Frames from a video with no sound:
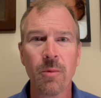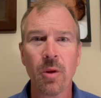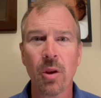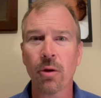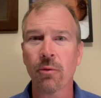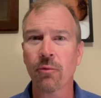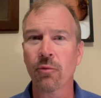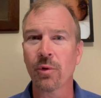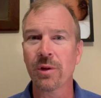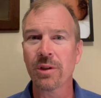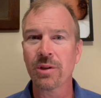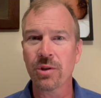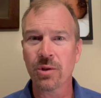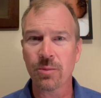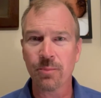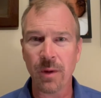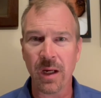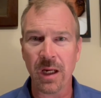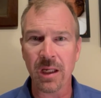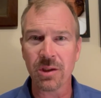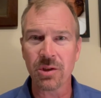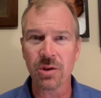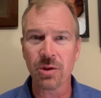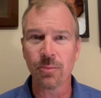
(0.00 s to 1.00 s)
of
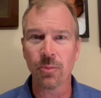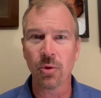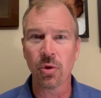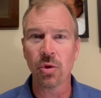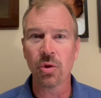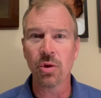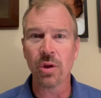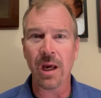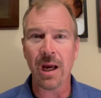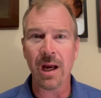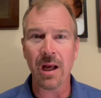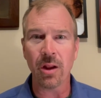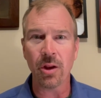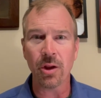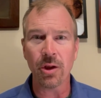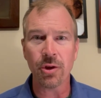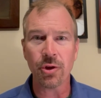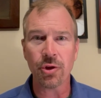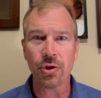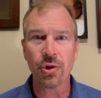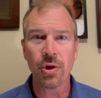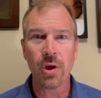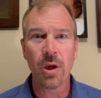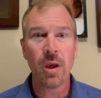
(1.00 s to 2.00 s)
responsible
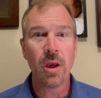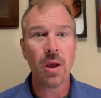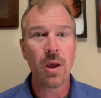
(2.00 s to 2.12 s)
knowledge.